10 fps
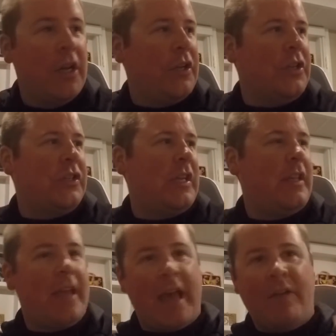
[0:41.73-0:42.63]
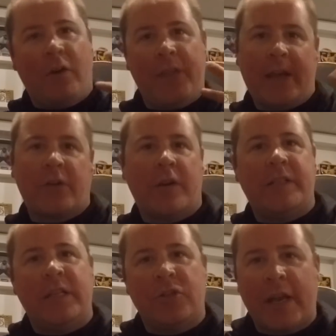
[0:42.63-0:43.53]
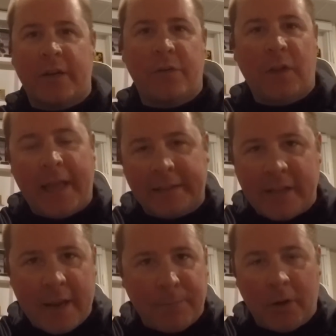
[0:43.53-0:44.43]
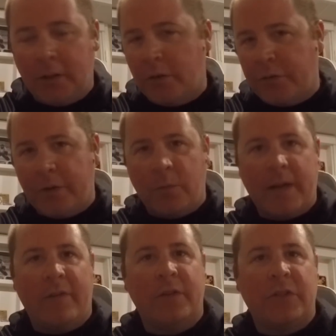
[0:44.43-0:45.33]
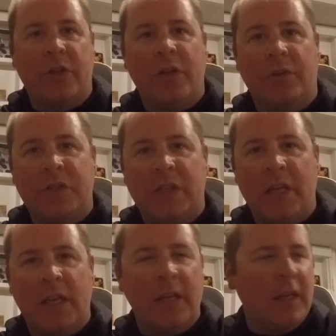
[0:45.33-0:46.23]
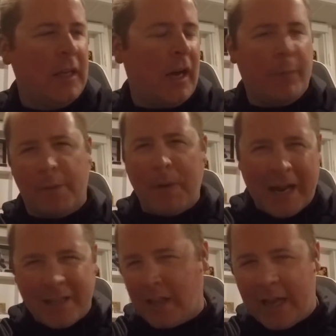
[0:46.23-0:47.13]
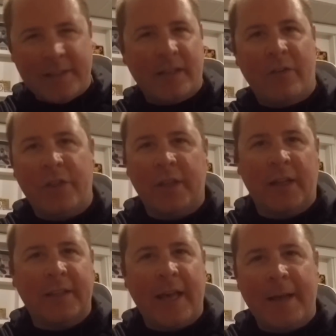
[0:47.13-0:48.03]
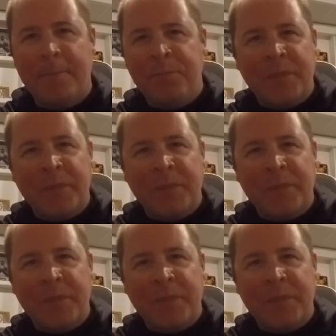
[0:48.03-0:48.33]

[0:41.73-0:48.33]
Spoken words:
you see they have all that crazy checkered flag tape all over it, whatever, so you don't see the body lines and everything like that.